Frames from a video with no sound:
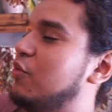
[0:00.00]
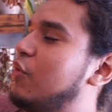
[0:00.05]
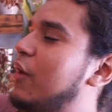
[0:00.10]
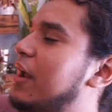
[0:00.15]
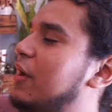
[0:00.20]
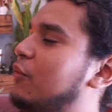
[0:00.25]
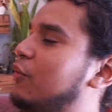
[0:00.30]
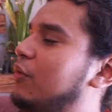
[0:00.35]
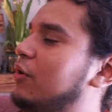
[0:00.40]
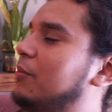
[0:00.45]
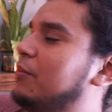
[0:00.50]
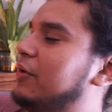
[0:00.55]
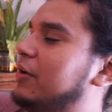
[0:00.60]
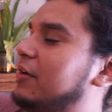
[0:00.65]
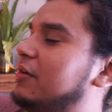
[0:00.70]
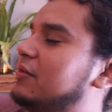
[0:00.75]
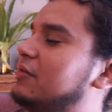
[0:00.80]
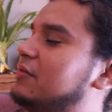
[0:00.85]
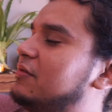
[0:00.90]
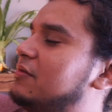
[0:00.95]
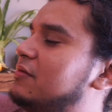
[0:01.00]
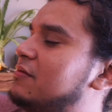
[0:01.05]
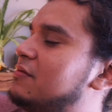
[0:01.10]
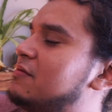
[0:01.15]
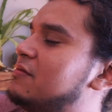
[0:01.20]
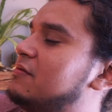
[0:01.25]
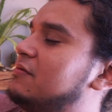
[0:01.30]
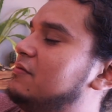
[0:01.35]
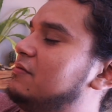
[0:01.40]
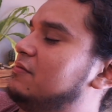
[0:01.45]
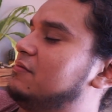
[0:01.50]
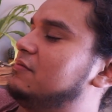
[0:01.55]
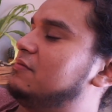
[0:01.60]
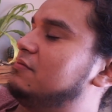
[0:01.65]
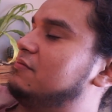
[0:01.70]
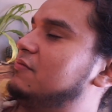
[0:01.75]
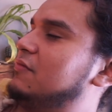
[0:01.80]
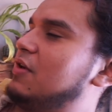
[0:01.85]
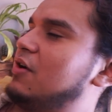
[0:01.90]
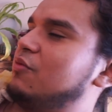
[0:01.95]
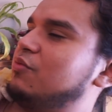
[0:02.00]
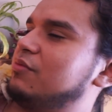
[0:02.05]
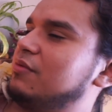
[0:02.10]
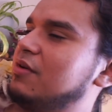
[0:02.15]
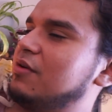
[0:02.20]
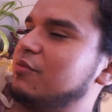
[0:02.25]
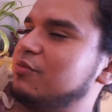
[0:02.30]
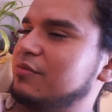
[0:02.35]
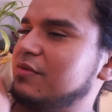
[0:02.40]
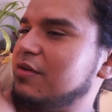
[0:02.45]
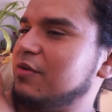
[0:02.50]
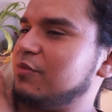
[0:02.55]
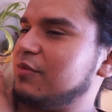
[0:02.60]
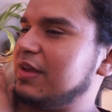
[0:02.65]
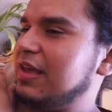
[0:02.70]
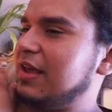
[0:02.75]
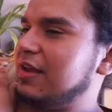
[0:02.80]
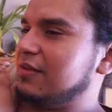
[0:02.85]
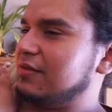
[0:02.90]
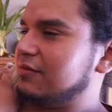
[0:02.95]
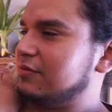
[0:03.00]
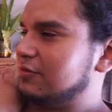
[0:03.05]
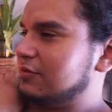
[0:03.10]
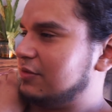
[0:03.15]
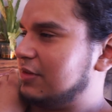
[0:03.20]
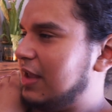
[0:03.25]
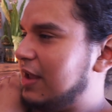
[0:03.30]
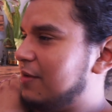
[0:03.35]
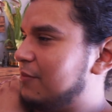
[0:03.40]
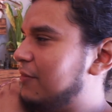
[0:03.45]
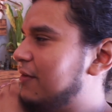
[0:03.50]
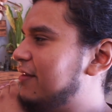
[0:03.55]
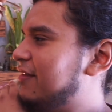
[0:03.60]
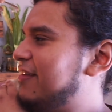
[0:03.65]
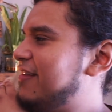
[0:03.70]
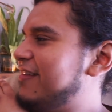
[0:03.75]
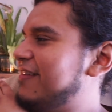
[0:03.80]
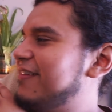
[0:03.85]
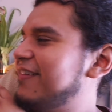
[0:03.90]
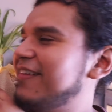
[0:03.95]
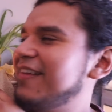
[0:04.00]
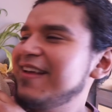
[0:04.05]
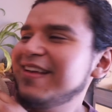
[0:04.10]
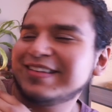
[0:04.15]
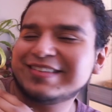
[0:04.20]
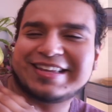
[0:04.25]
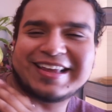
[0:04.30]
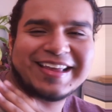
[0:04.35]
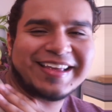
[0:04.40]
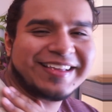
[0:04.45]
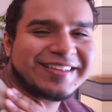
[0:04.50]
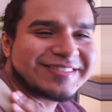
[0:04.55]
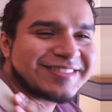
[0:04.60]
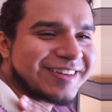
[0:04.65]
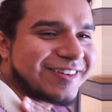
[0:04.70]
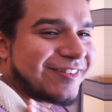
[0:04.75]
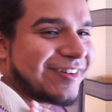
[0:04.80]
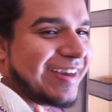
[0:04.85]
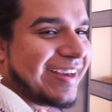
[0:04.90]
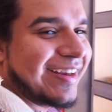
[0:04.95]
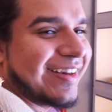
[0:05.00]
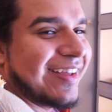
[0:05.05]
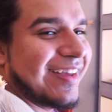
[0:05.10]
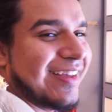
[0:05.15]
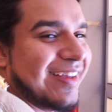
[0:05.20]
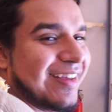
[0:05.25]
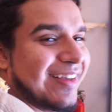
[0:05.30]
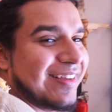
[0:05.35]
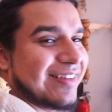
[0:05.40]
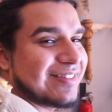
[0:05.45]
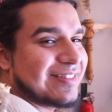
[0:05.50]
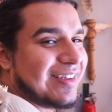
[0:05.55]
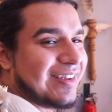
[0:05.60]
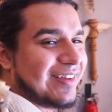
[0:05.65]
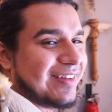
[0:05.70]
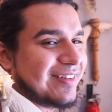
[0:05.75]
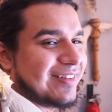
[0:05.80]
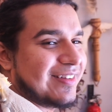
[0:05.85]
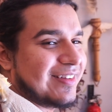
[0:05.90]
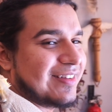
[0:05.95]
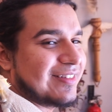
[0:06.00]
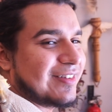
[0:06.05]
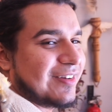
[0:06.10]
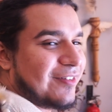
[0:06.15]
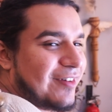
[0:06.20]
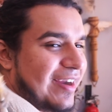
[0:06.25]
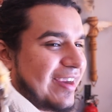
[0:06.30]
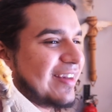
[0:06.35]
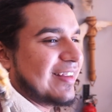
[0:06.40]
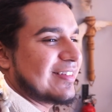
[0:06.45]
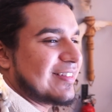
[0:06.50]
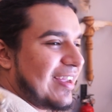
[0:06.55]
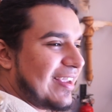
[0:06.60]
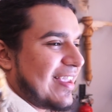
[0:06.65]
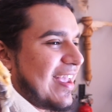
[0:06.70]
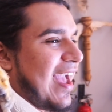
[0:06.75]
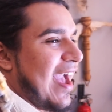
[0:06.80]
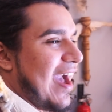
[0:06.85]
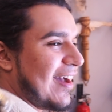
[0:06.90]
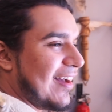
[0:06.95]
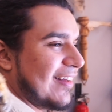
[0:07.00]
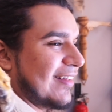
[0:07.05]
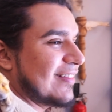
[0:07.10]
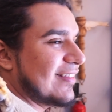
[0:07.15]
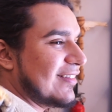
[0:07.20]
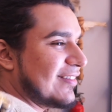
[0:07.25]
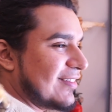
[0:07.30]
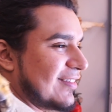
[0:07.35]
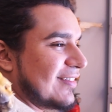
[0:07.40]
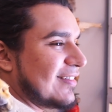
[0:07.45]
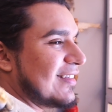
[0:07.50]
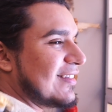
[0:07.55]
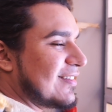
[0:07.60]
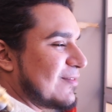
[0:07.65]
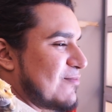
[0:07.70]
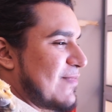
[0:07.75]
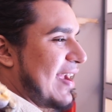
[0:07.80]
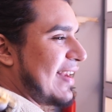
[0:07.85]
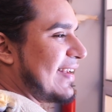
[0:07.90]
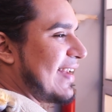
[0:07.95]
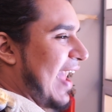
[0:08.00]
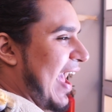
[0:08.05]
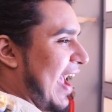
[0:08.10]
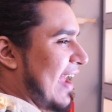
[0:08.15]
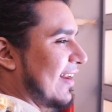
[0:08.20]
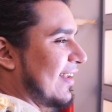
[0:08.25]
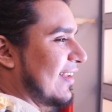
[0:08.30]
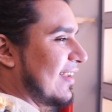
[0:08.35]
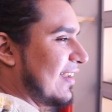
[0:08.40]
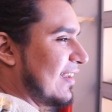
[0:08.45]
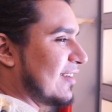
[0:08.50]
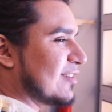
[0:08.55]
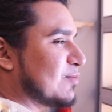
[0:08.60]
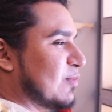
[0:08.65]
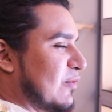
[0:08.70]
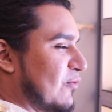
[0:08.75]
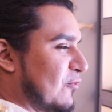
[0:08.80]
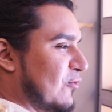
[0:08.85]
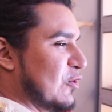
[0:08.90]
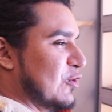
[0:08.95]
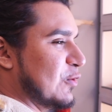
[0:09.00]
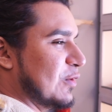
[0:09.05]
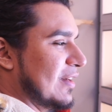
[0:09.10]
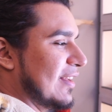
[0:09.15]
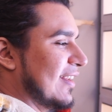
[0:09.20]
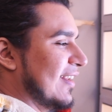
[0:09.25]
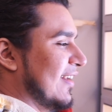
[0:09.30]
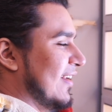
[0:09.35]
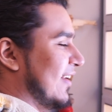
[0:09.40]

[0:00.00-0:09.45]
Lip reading: Right, Wilbur? Oh, okay, damn. See, he's agreed. See, he's agreed. He's like, yeah, this is my dad. He gives me food.